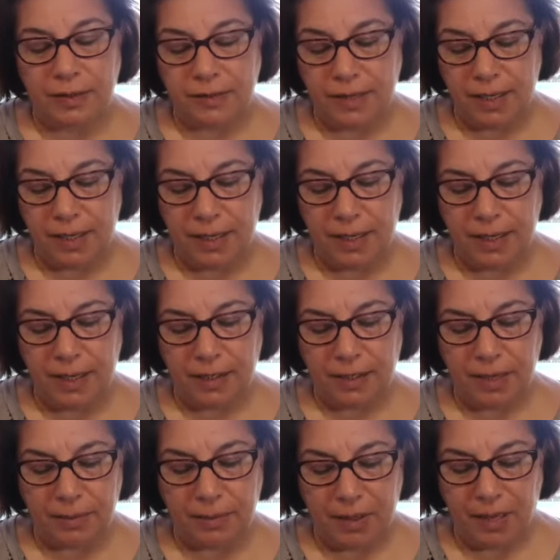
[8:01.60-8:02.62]
and,
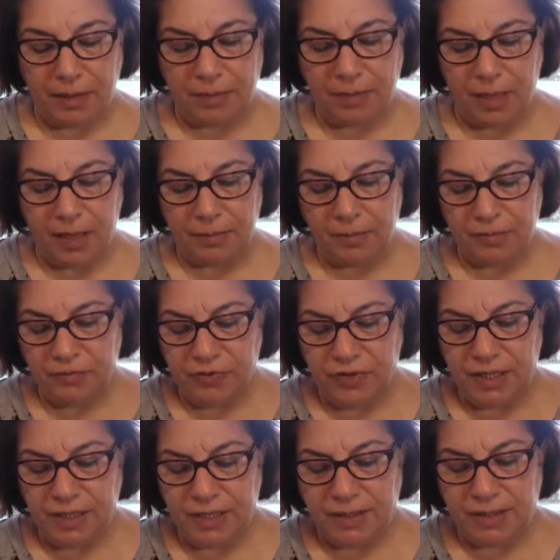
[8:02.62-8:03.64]
and I, I, i'm
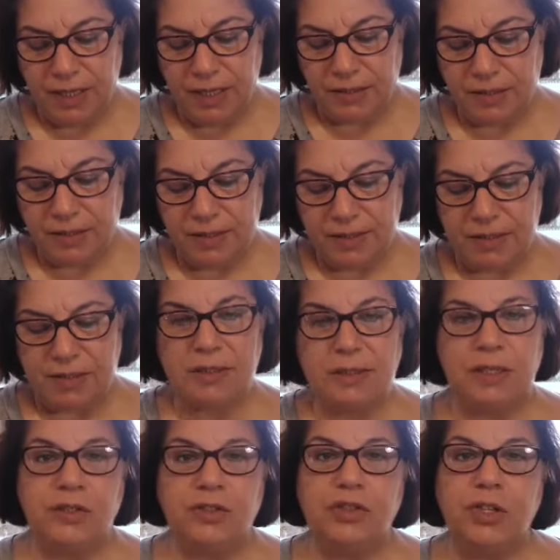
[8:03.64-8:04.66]
feeling that this is
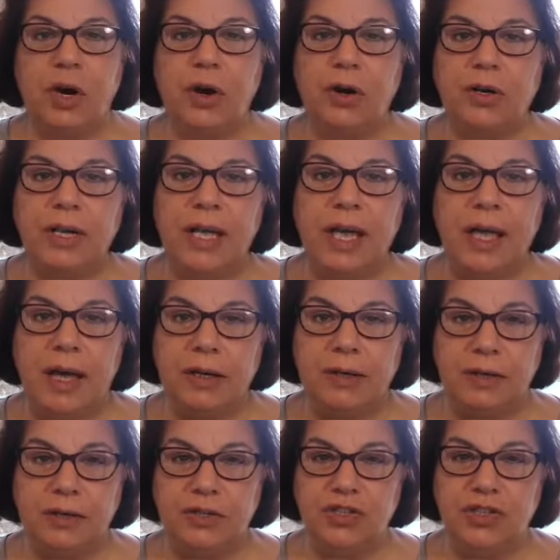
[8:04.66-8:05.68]
the dark
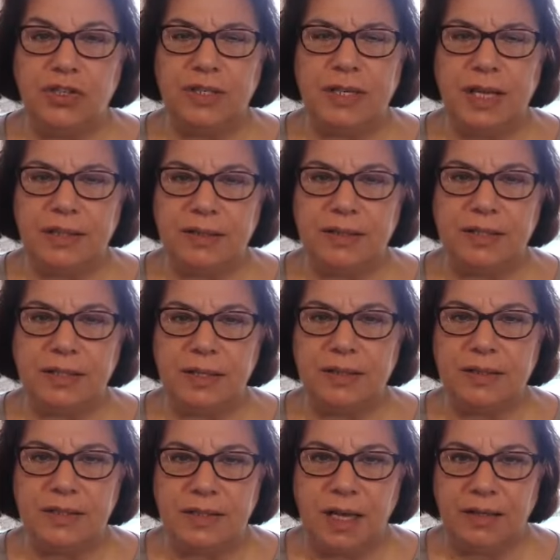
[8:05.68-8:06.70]
energy that is
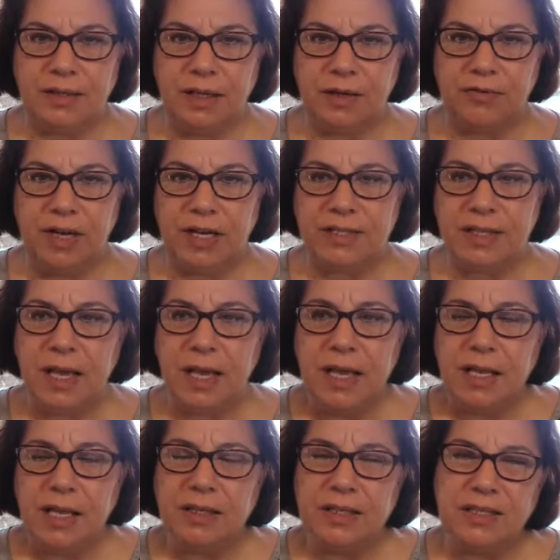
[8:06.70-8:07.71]
inside of us
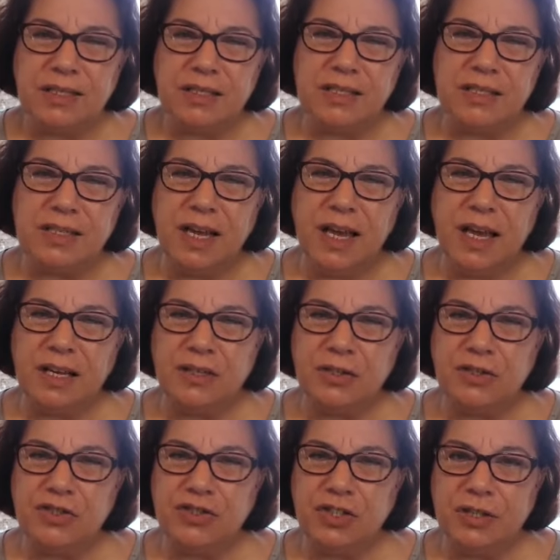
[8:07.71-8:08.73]
this is the
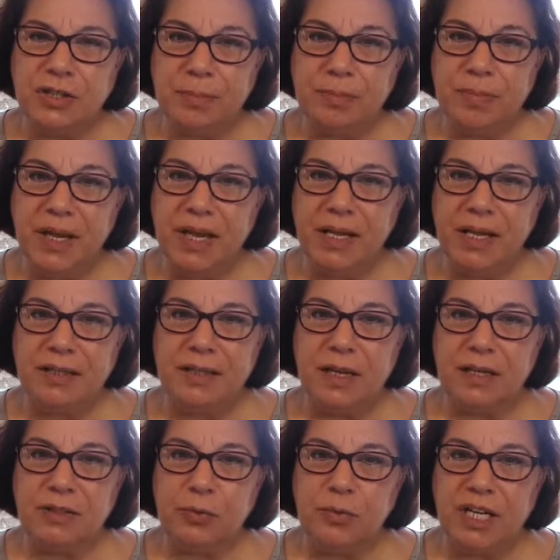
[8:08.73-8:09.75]
energy the pain
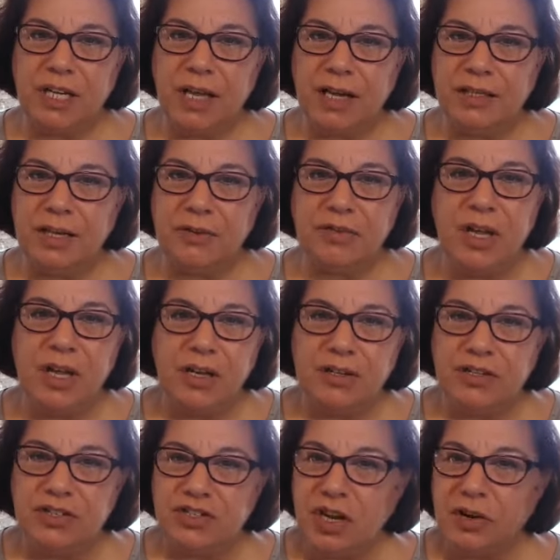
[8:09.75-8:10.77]
that we kind of
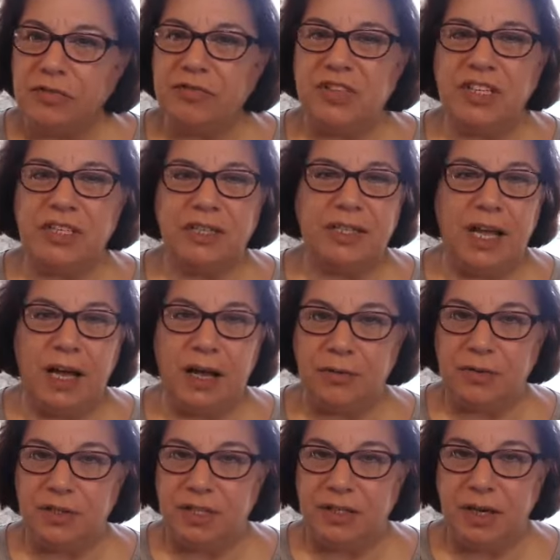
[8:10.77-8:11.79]
shoved it
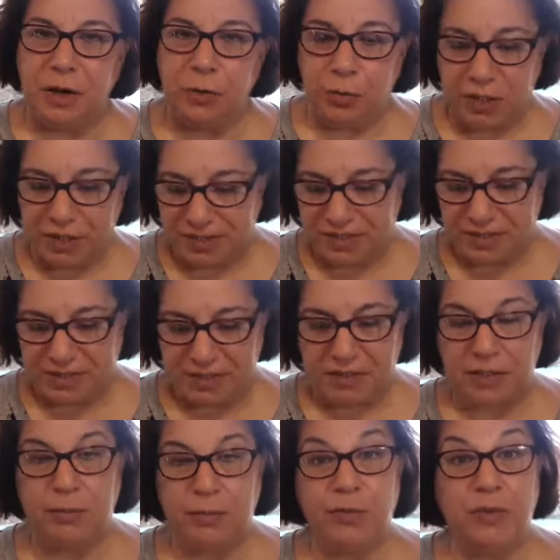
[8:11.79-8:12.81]
down in our
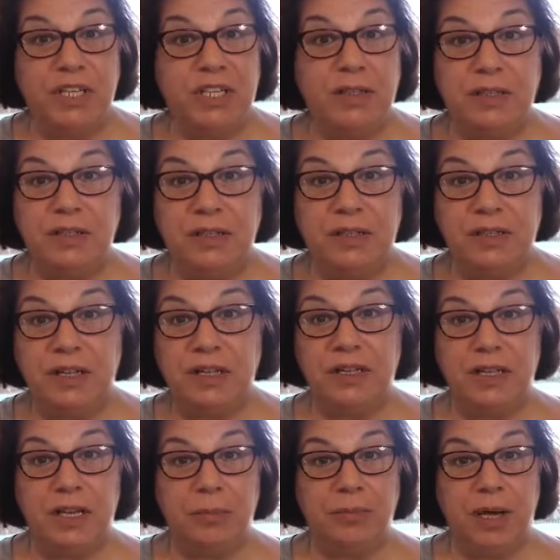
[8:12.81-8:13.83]
system we didn't
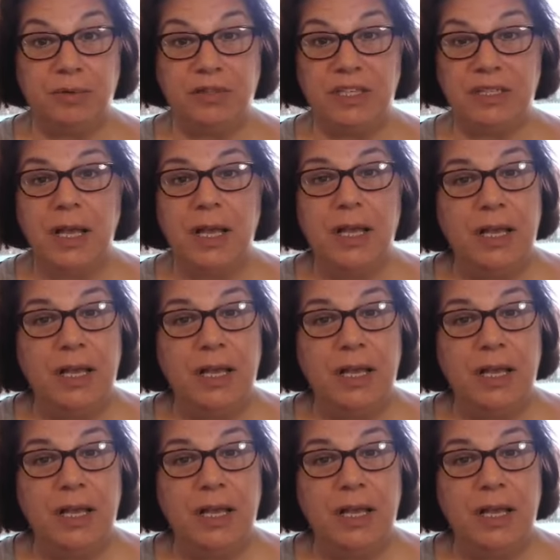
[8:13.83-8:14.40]
think about it